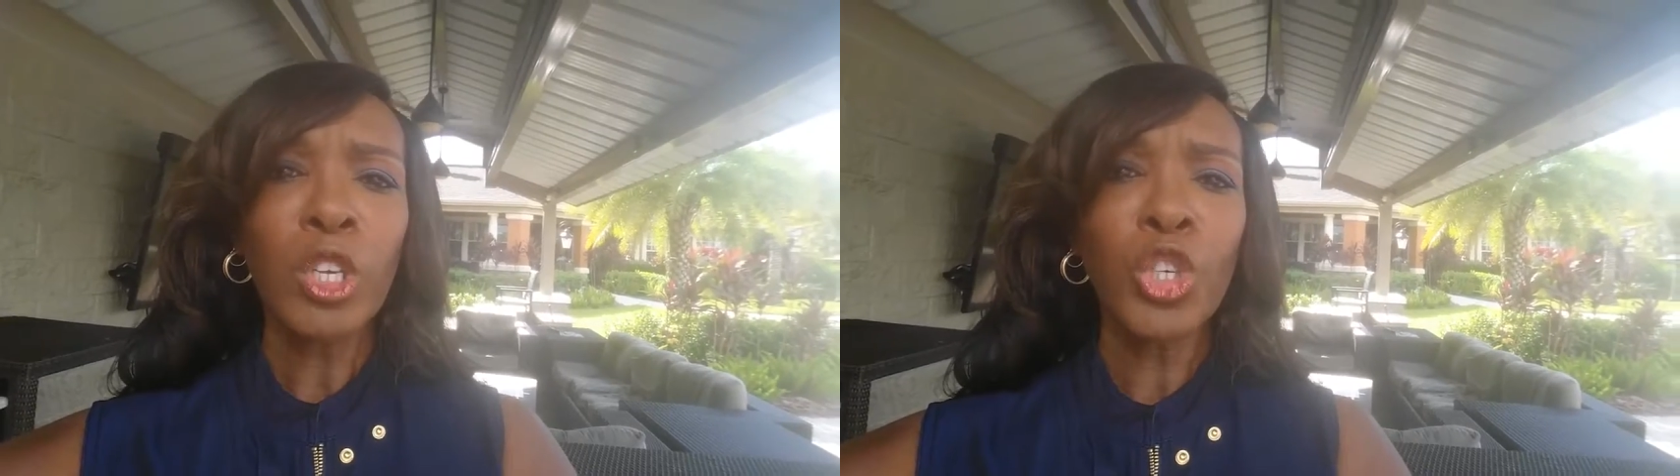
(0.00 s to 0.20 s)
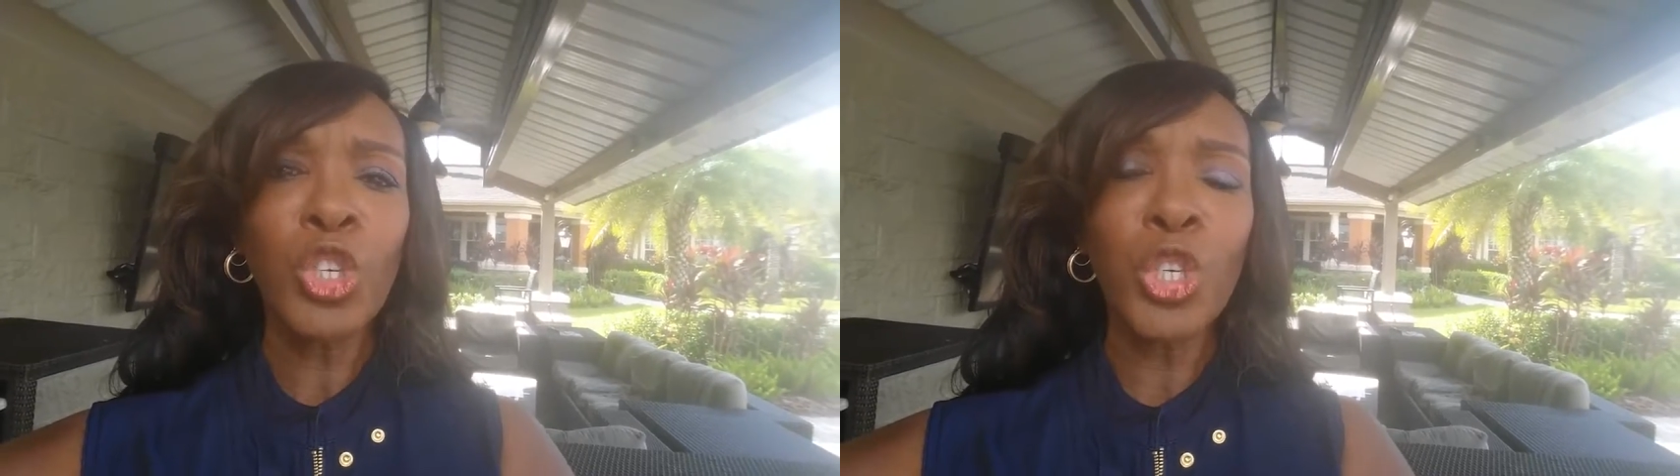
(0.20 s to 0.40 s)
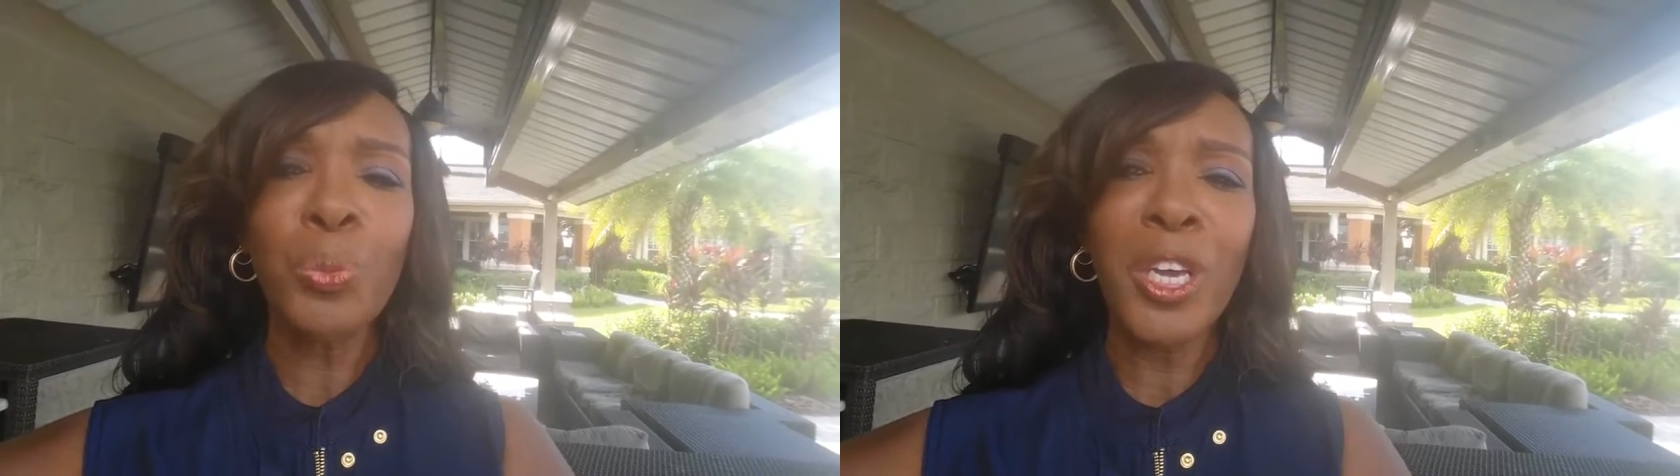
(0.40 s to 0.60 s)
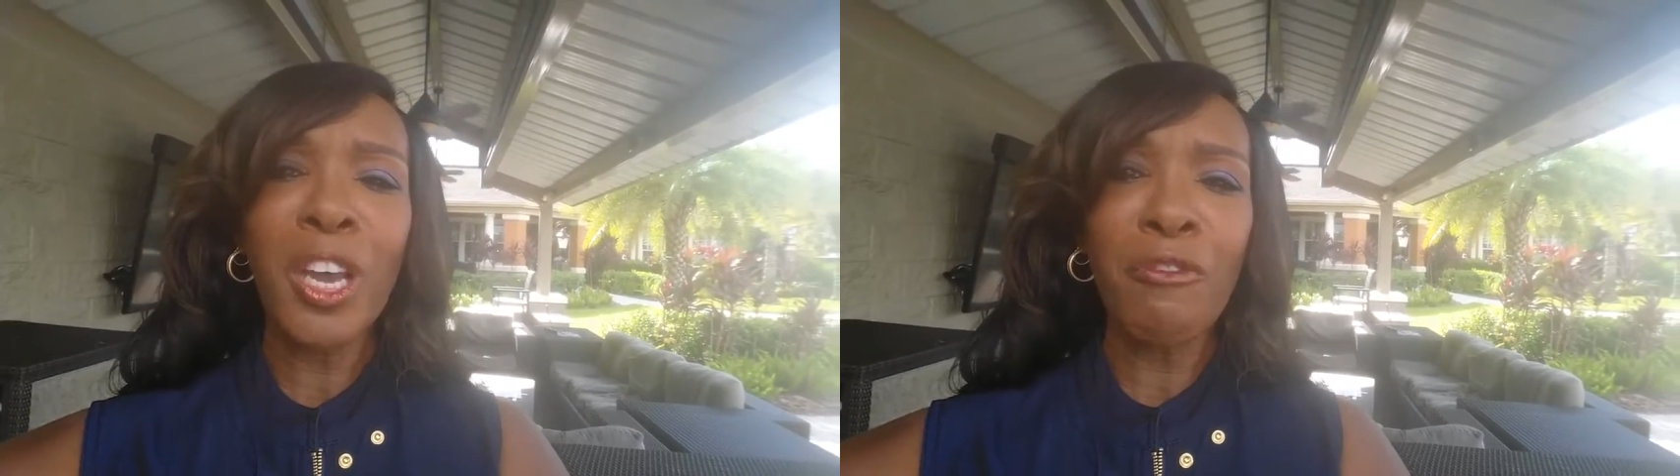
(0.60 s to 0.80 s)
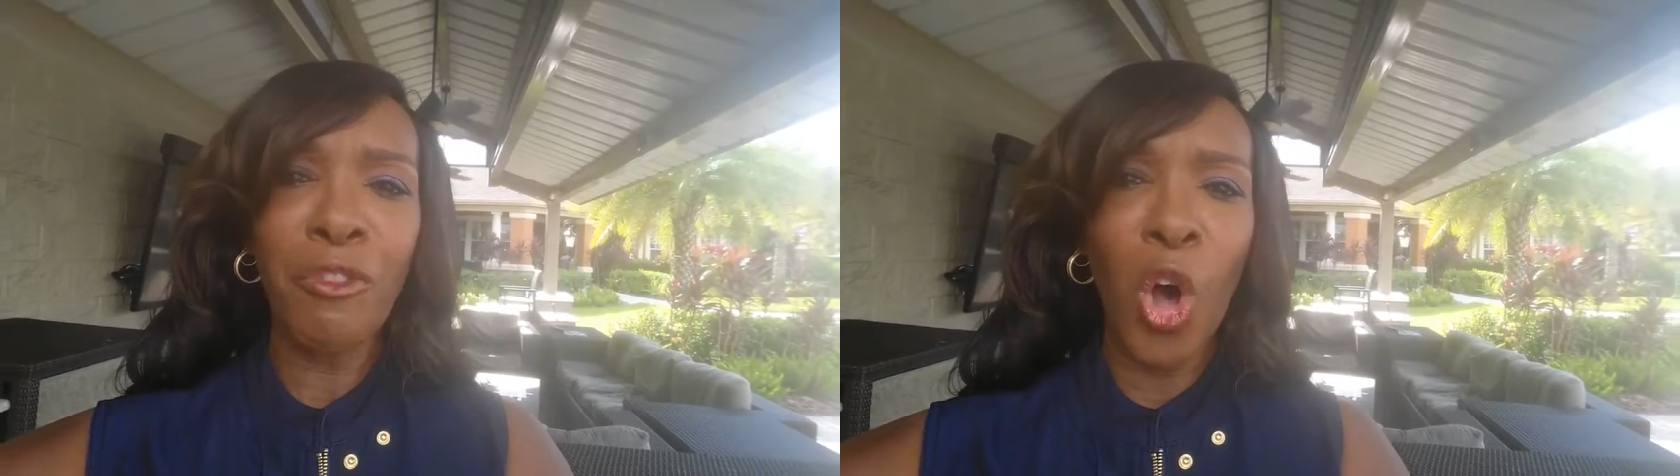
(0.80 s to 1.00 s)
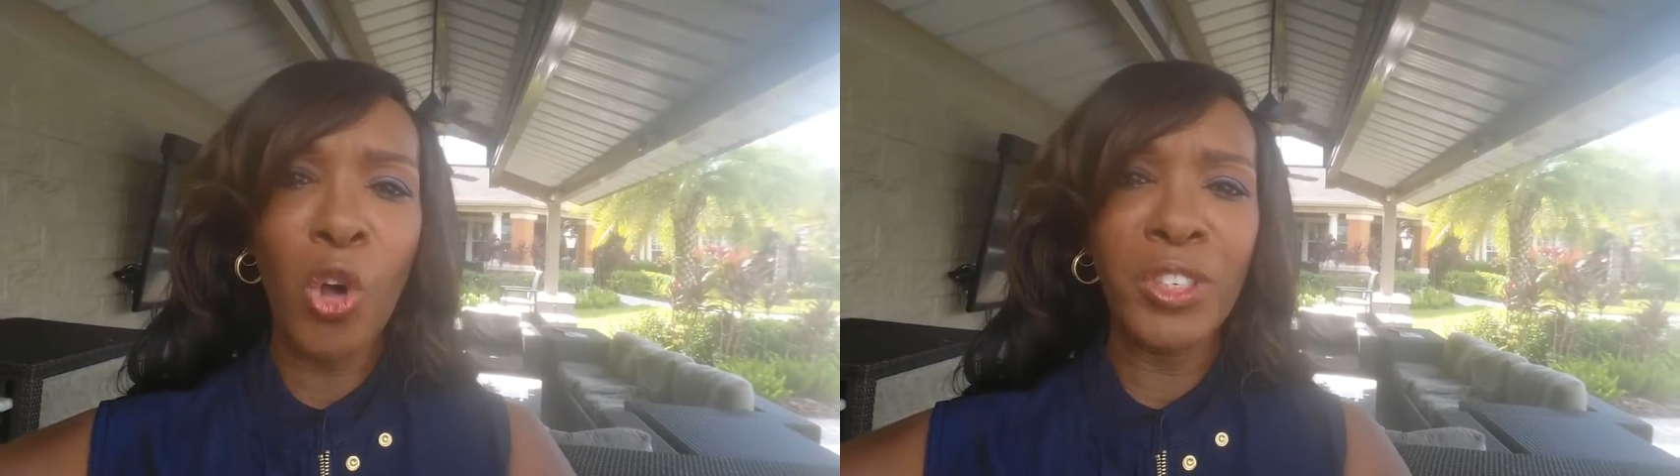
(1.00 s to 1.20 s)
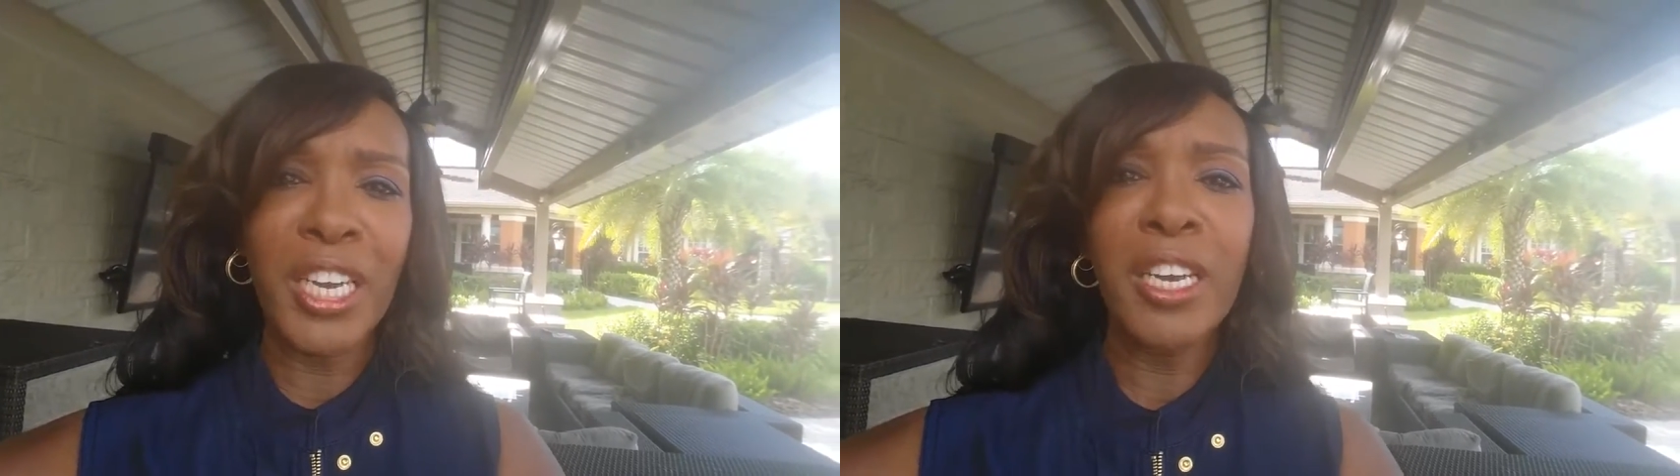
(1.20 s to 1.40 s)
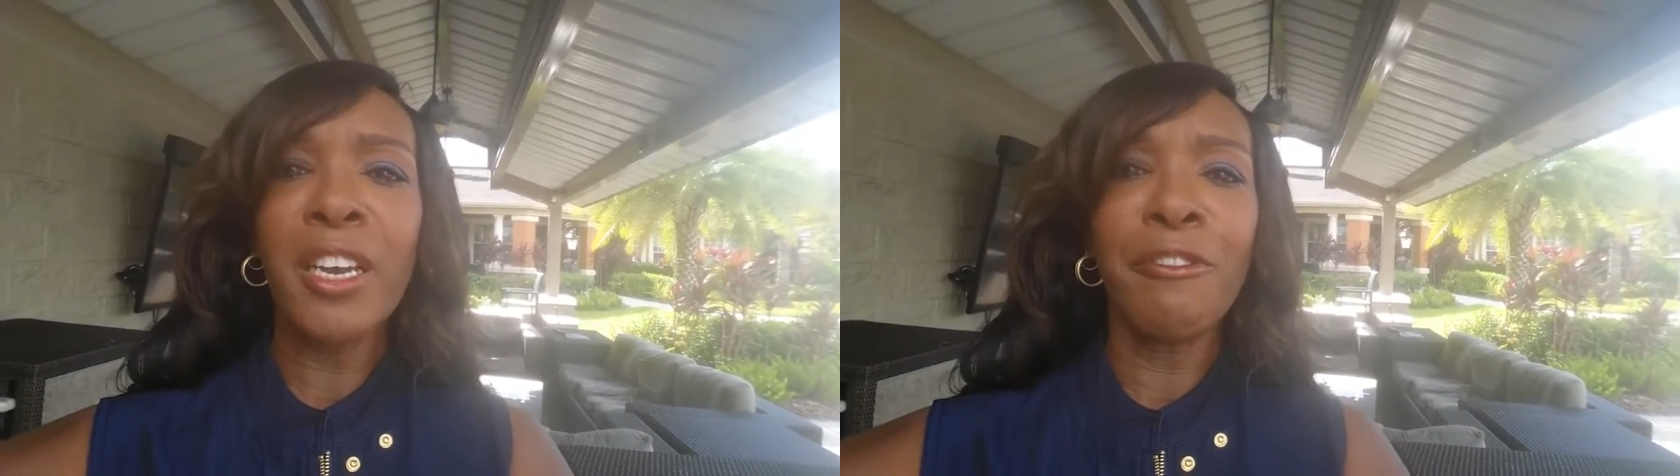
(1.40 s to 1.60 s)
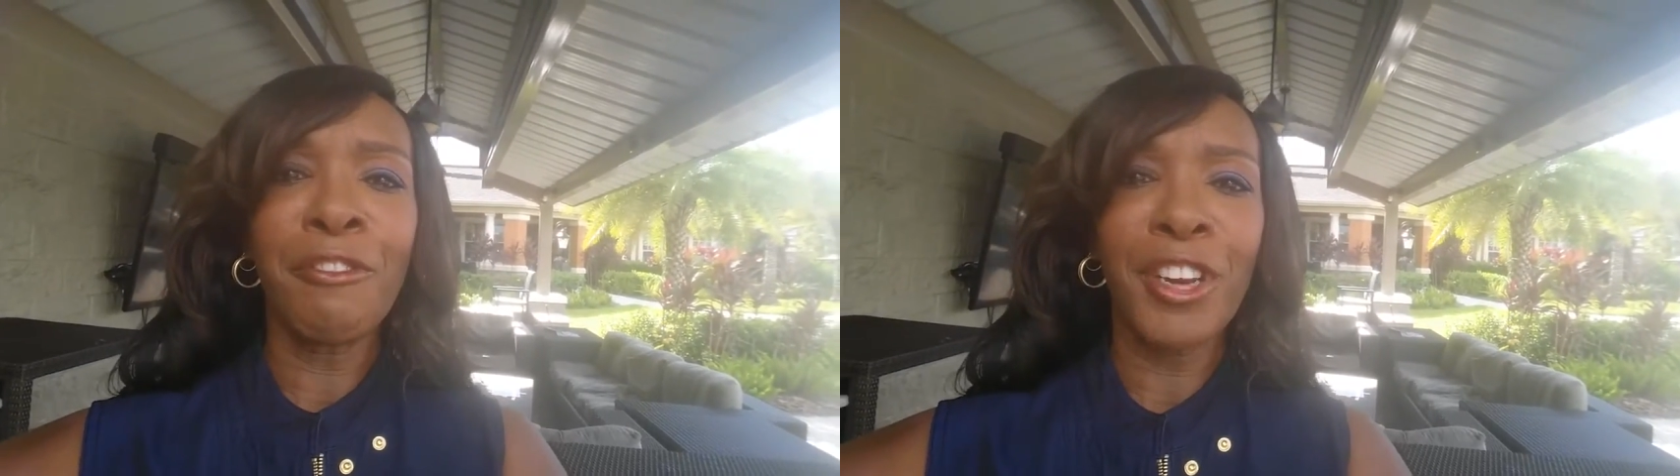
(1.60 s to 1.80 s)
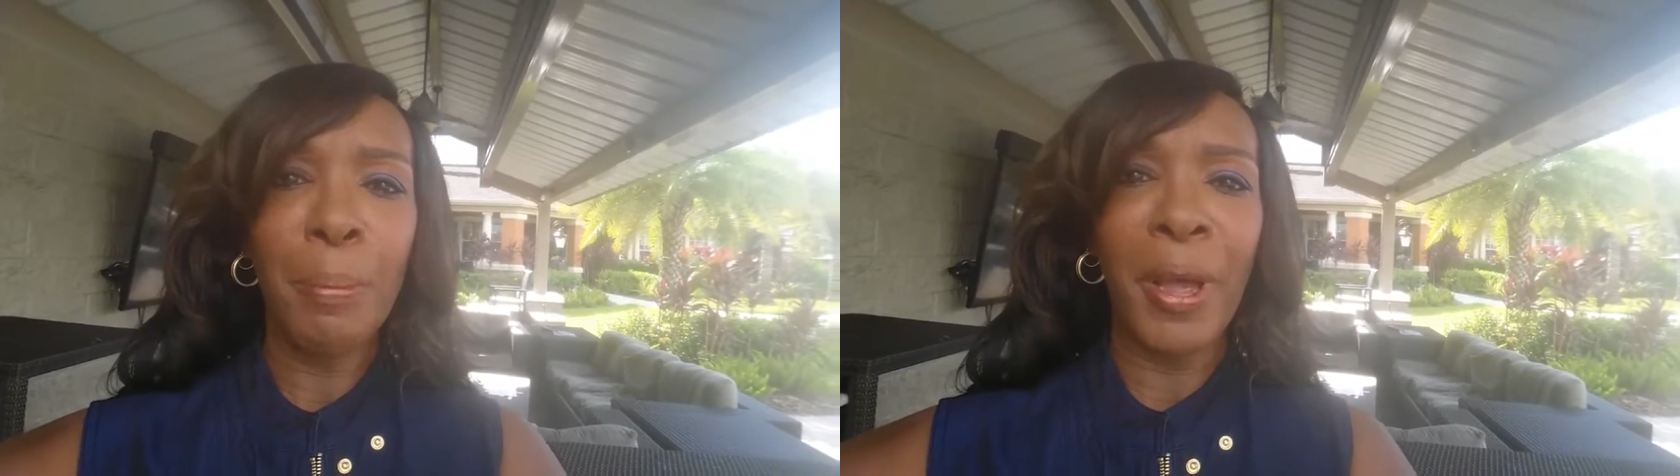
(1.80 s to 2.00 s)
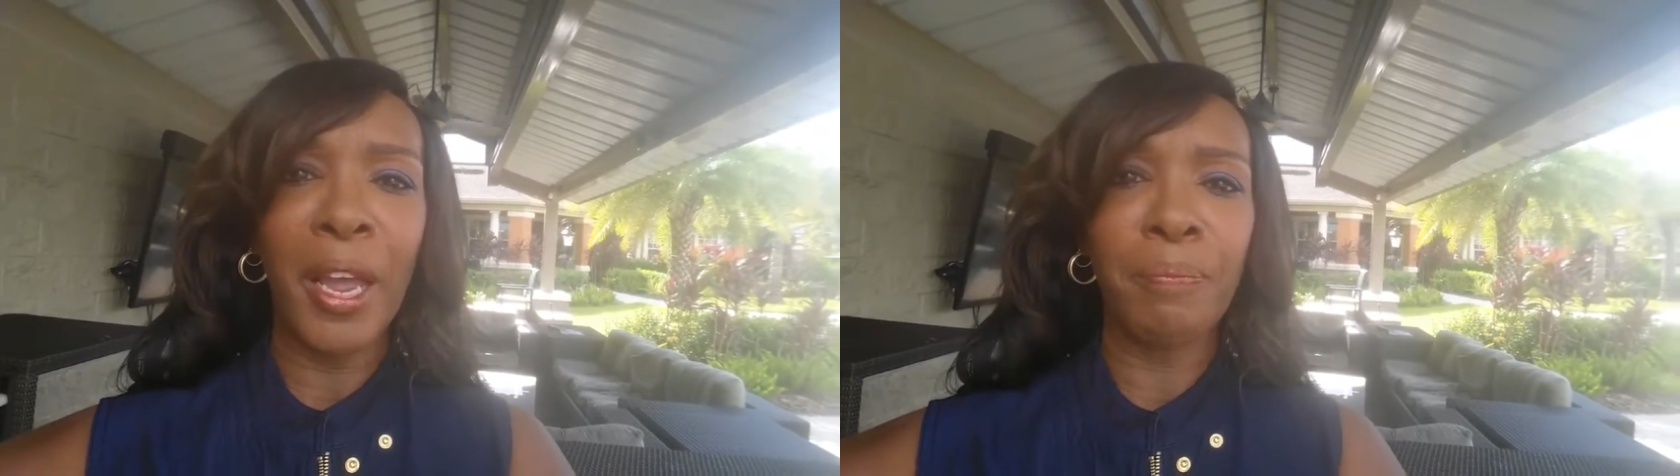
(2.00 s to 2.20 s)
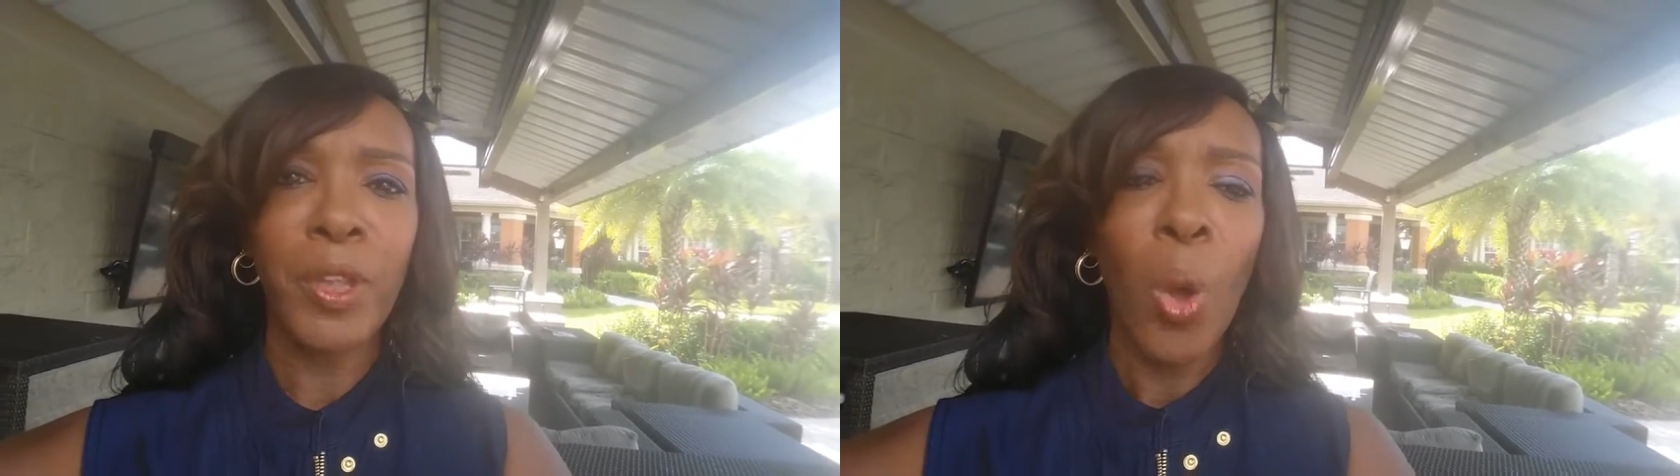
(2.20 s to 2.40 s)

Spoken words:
should you be involved in flipping?